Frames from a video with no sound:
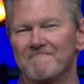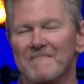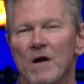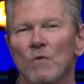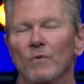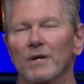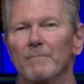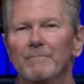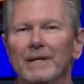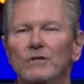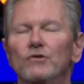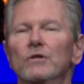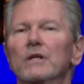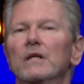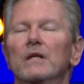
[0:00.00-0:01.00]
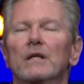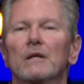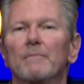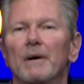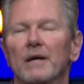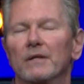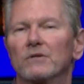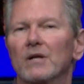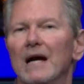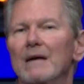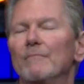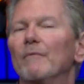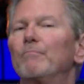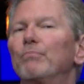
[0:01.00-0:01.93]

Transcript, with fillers: I want to mention again about a time of